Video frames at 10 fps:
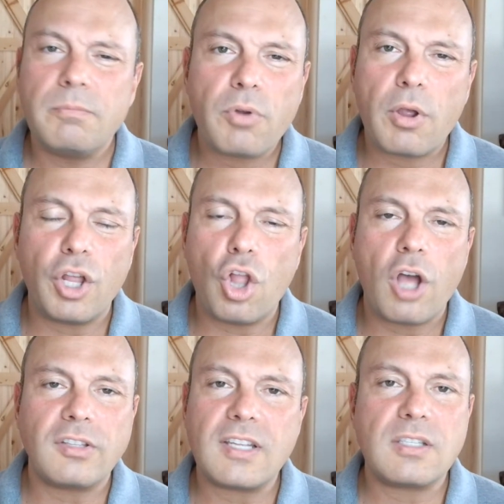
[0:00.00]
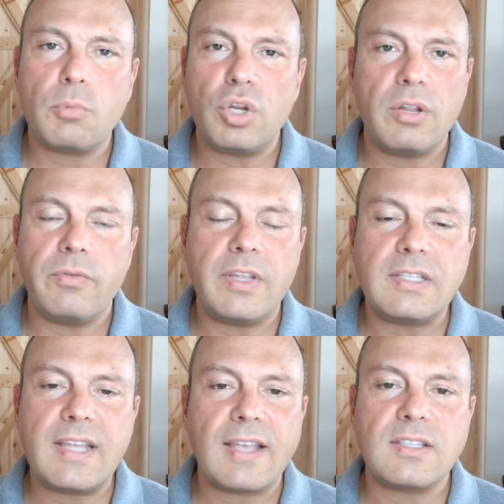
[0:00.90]
Probably a long testimonial
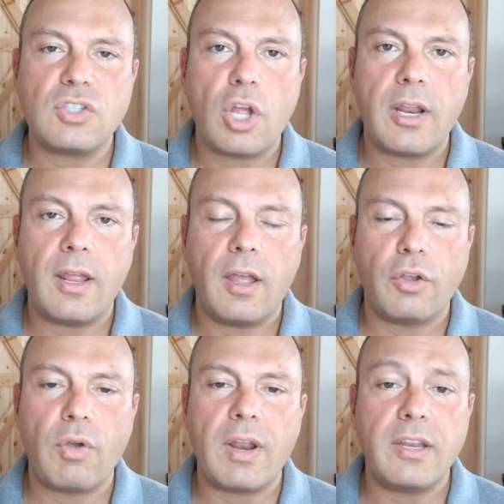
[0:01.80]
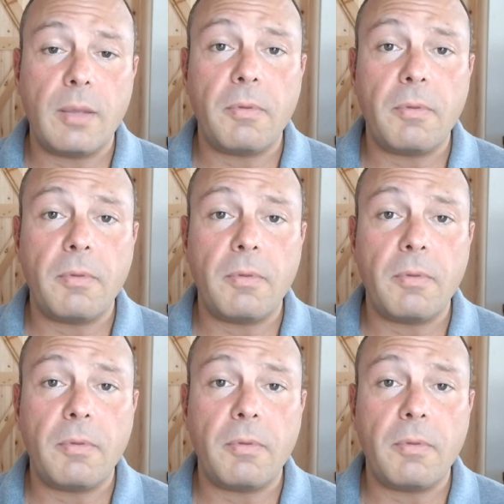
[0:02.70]
via text is not a great idea,